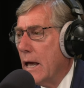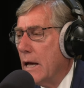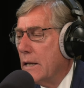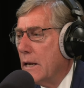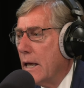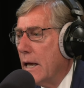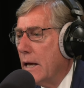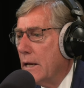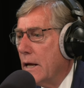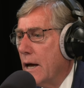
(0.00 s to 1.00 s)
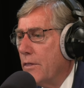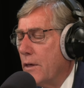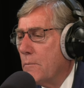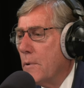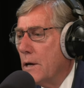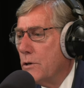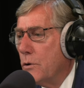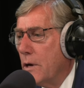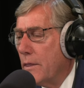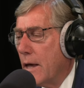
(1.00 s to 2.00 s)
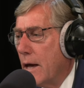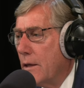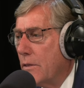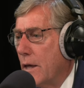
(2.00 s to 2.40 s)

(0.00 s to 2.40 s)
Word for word: And and I think by doing that,